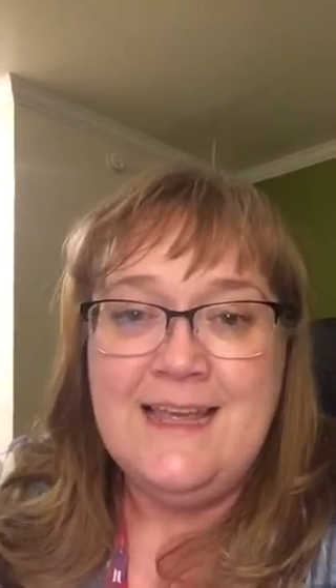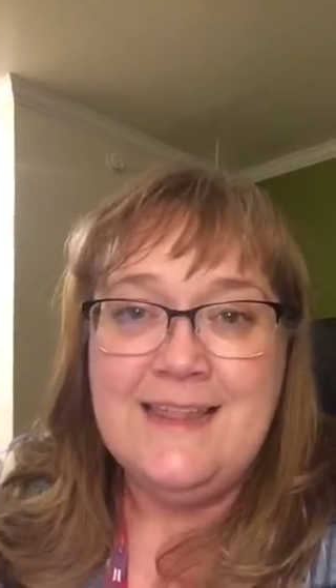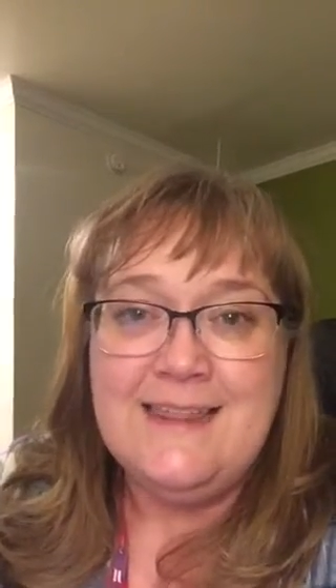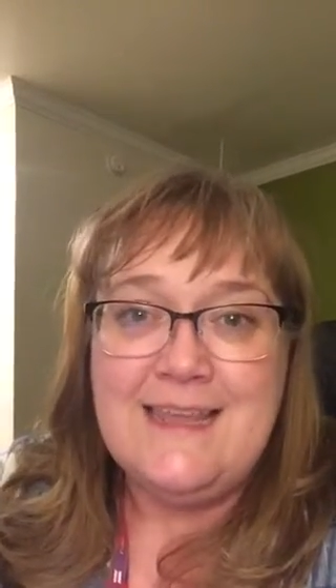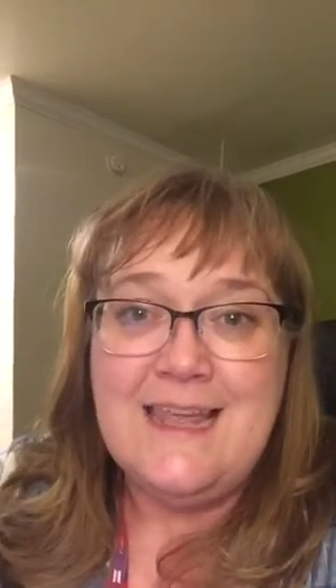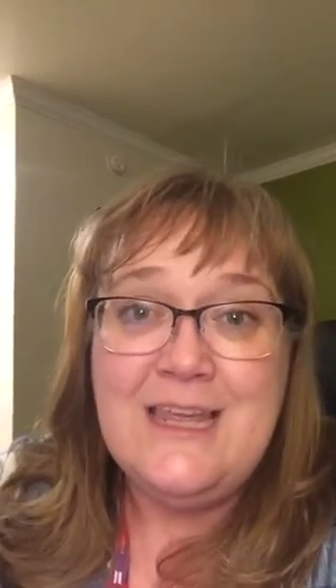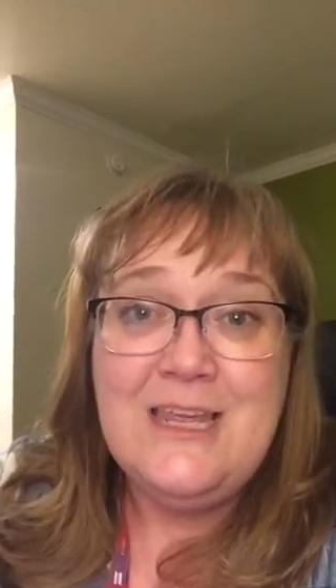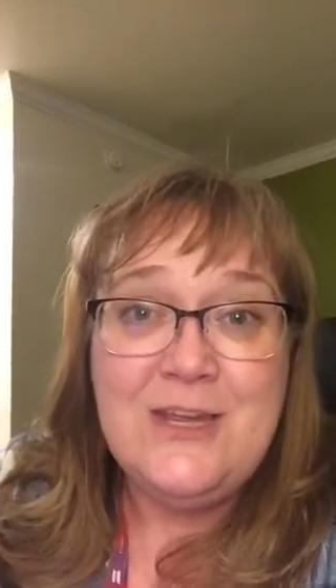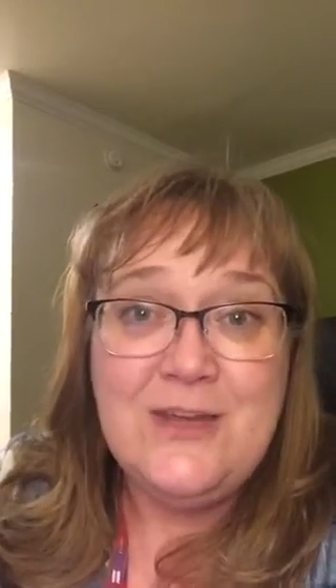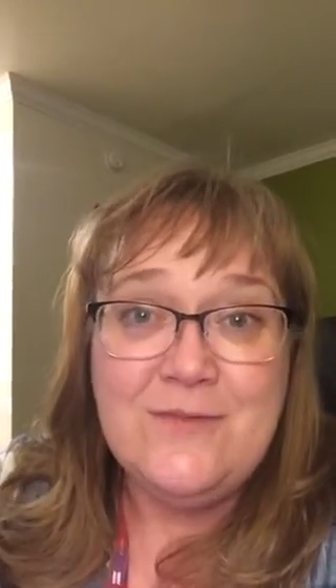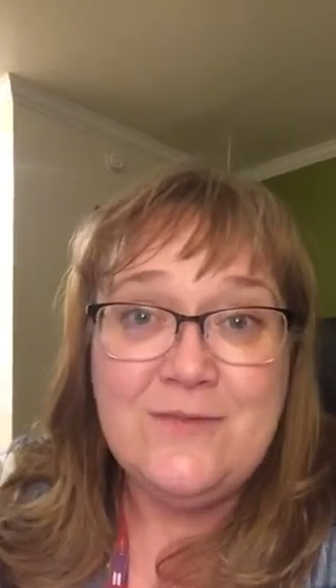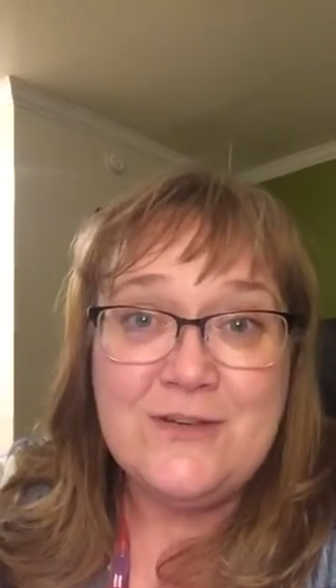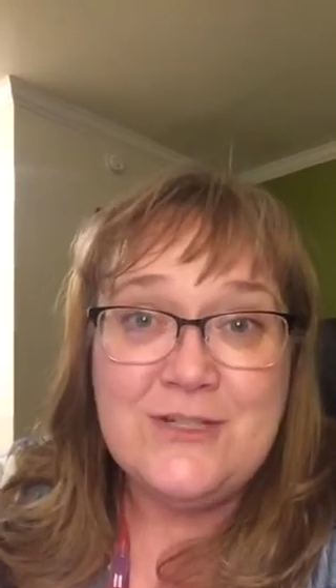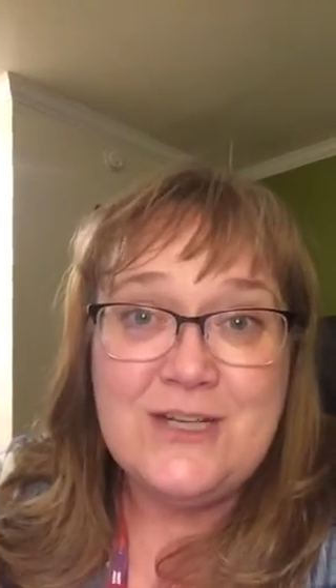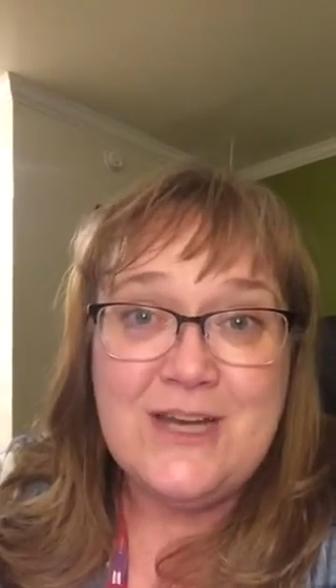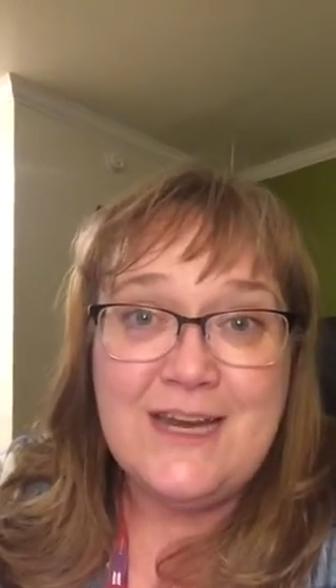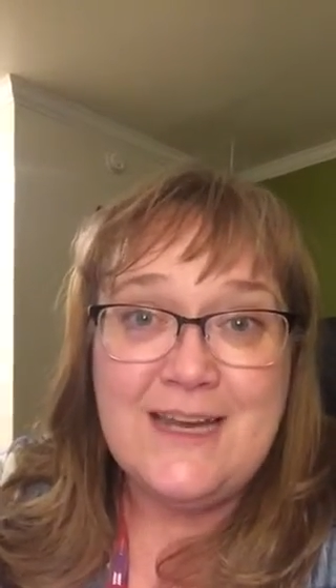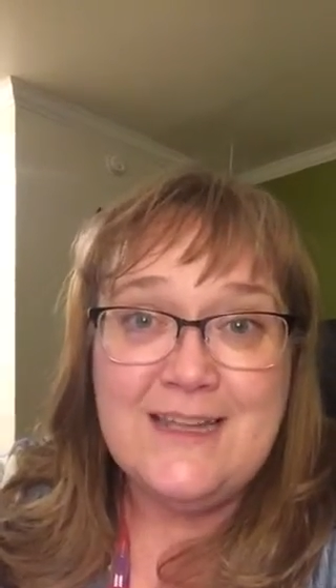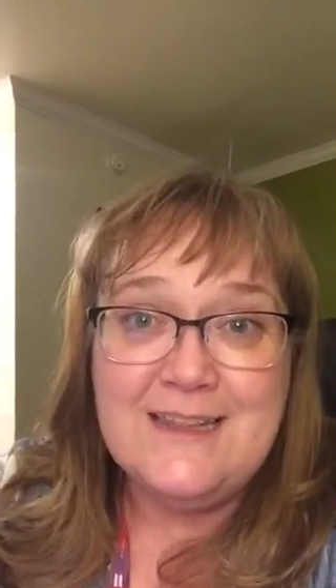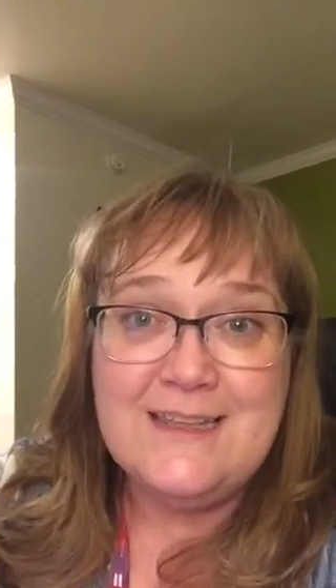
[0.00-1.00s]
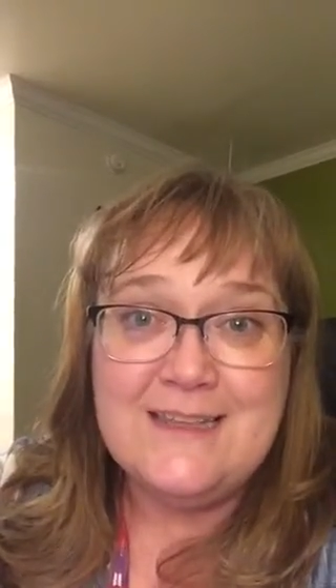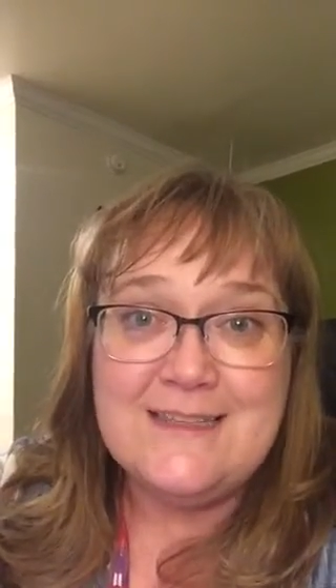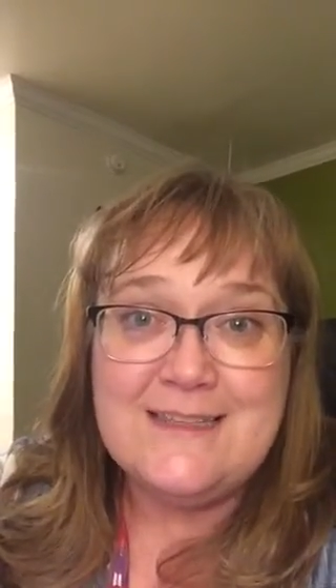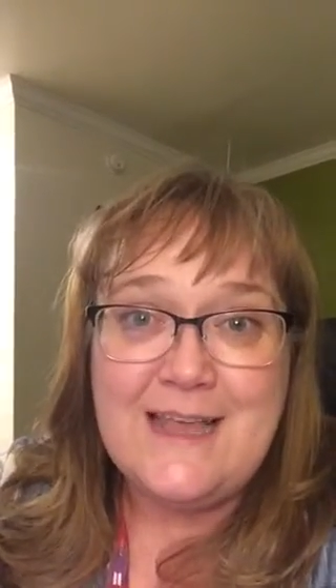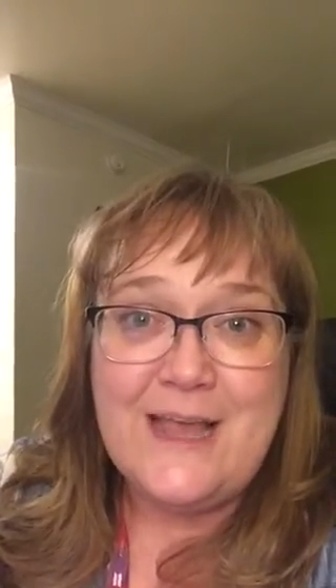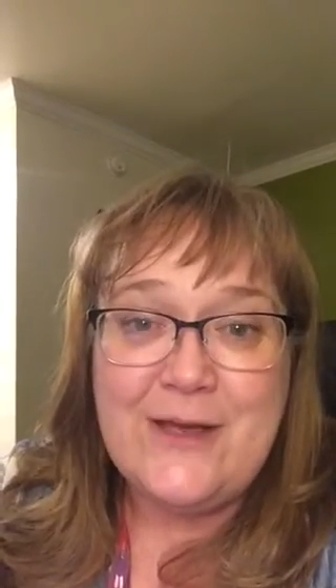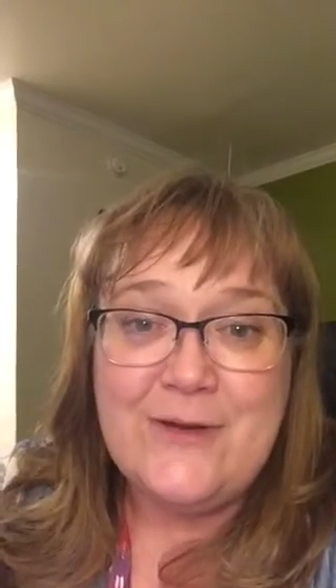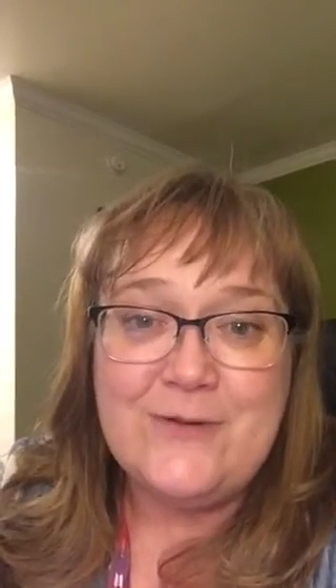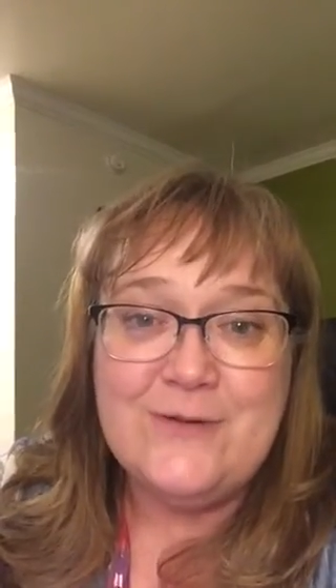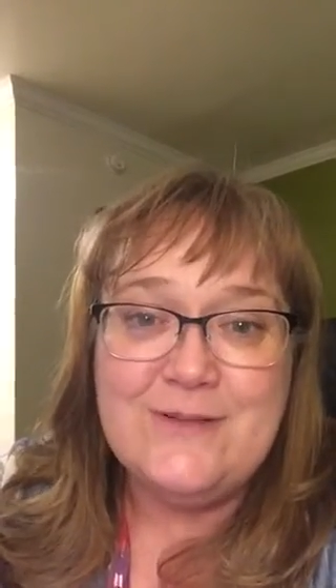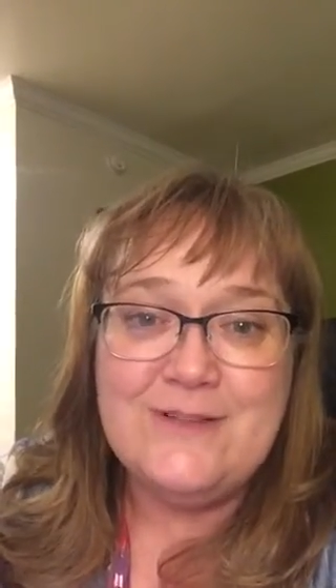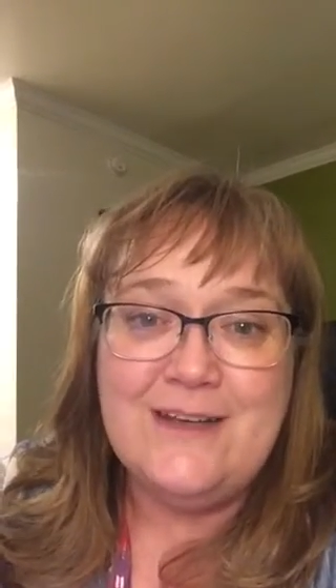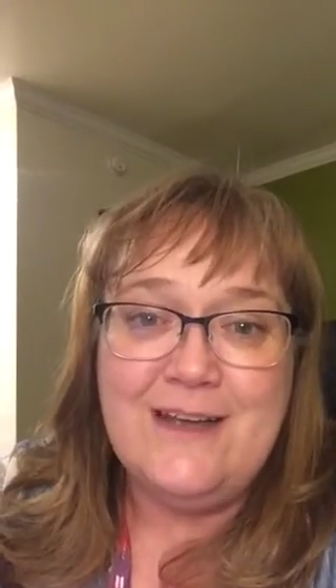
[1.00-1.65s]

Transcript: Thank you for checking this out,